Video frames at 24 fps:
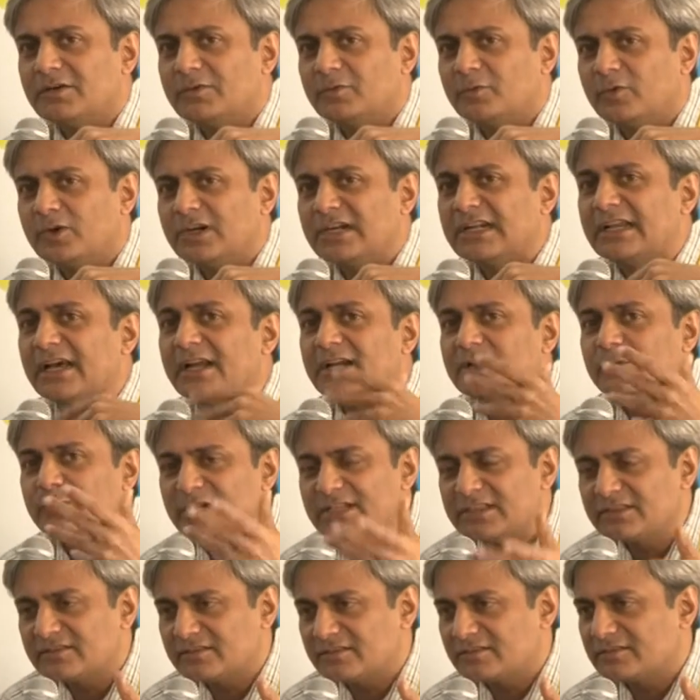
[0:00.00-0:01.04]
were done
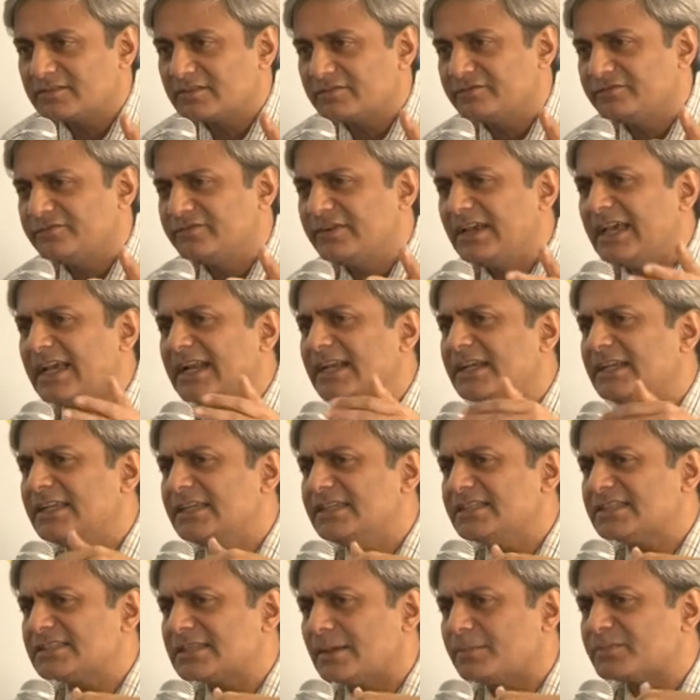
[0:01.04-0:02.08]
with
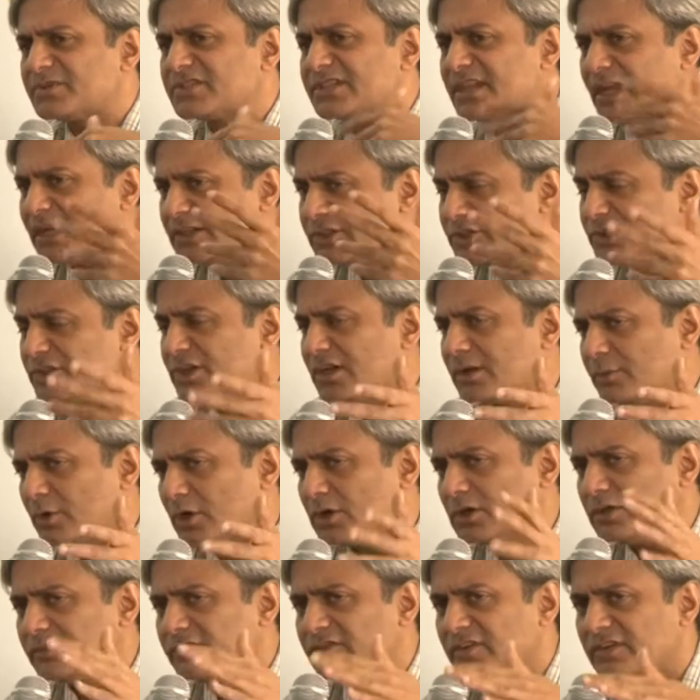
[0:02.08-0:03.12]
fairly substantial
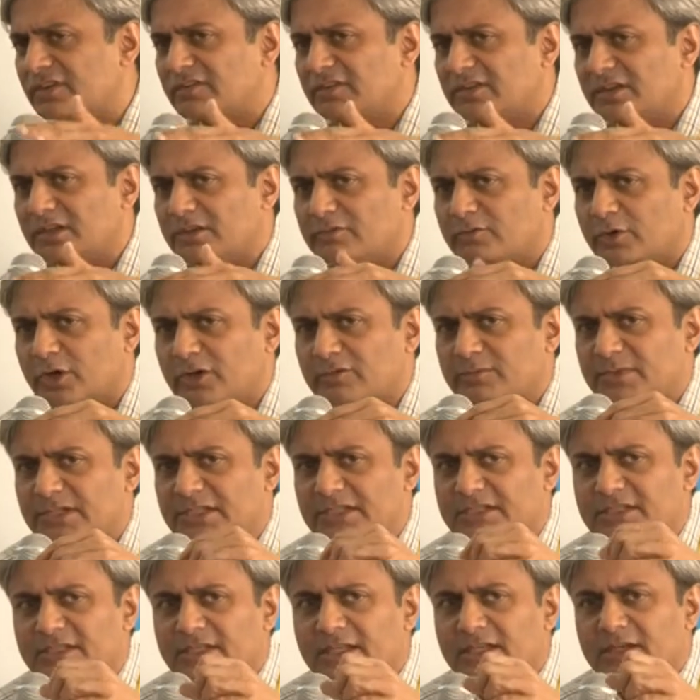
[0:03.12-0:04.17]
amount of citizen
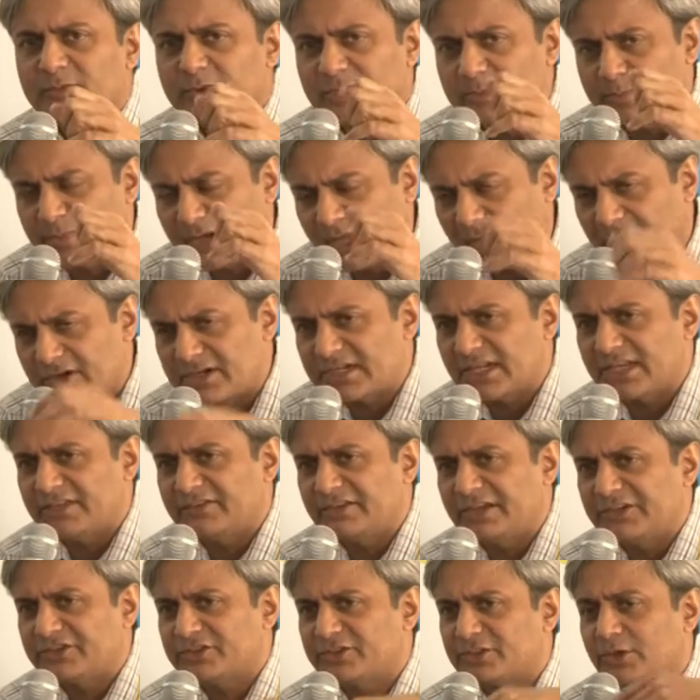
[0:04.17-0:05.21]
involvement, with
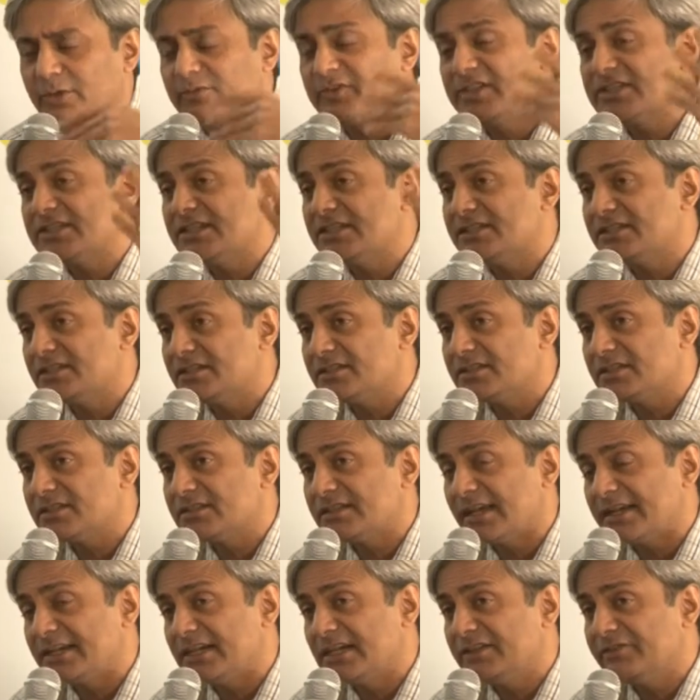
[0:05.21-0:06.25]
prioritization. Obviously, citizens
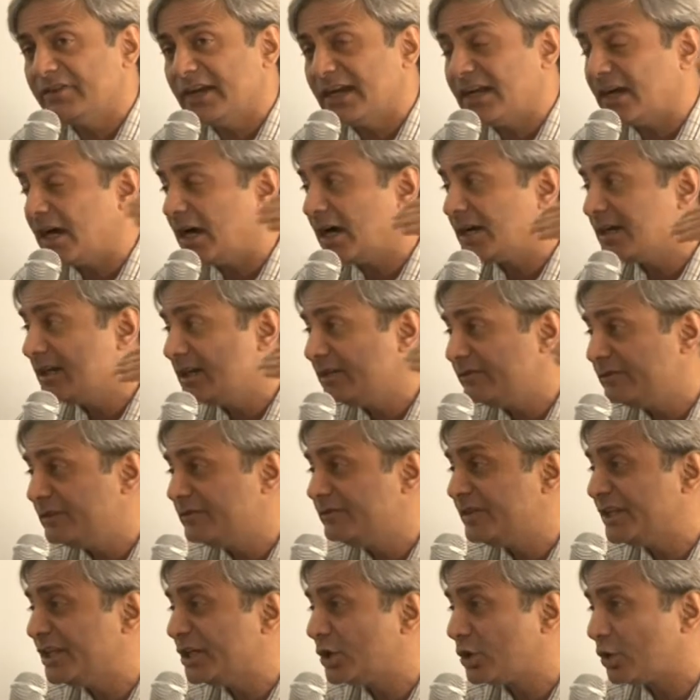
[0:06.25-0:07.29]
identified
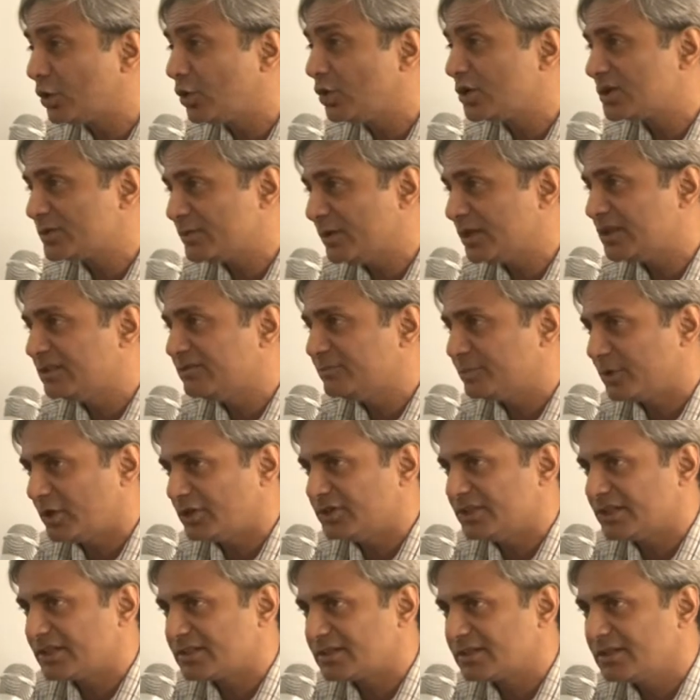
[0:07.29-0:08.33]
150 crores worth of
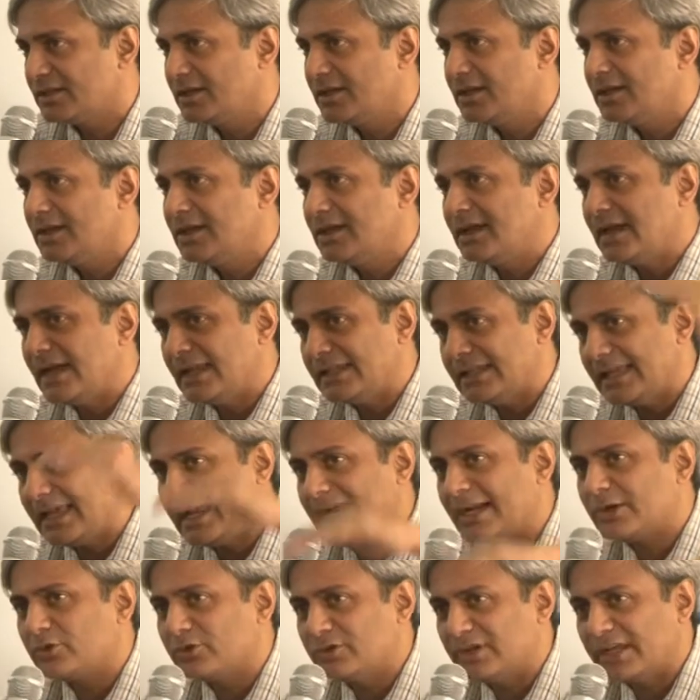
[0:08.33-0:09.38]
projects, and they
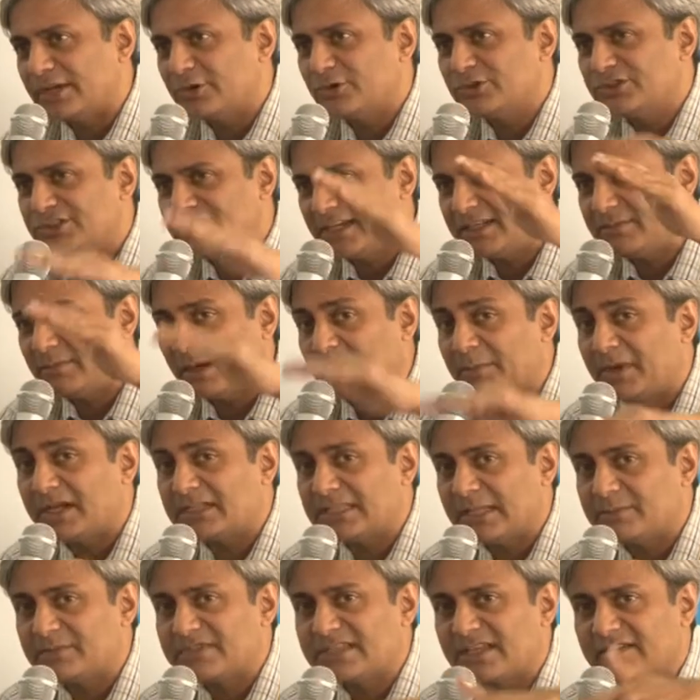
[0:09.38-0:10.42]
had to negotiate among
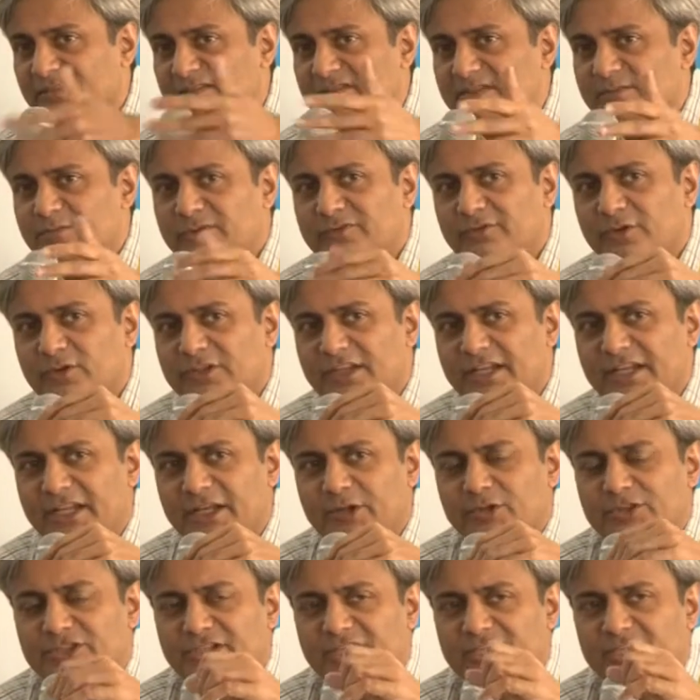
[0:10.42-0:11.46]
themselves before they
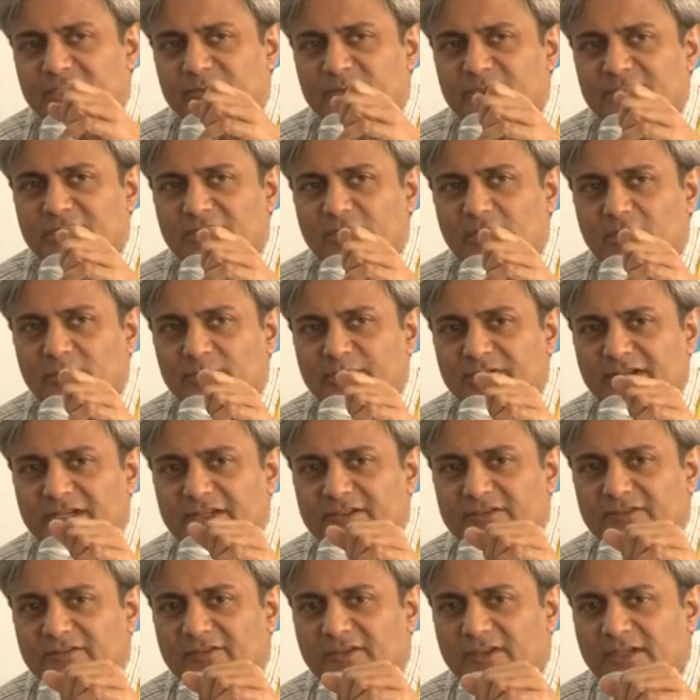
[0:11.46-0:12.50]
negotiated with the
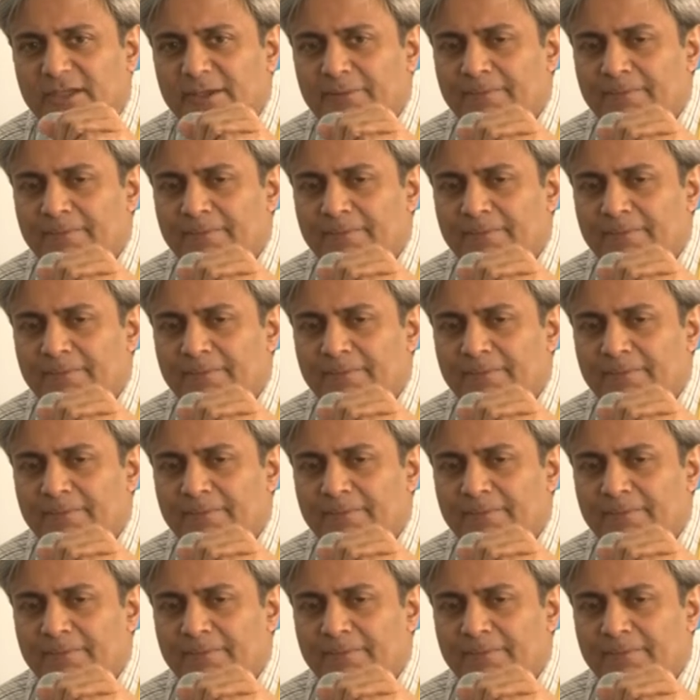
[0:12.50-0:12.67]
corporators.